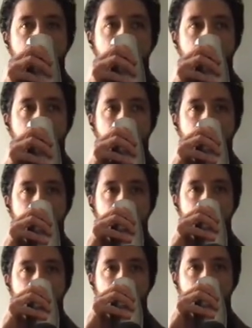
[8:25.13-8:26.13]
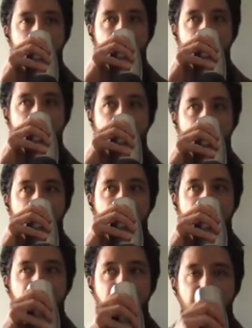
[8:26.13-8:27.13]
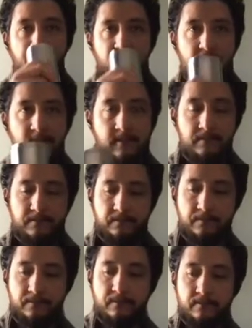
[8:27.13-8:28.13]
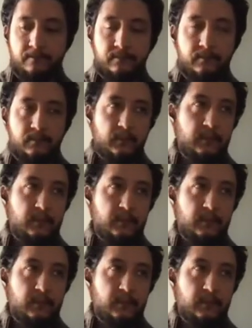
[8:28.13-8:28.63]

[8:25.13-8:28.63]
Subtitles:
No words are spoken by the person on screen.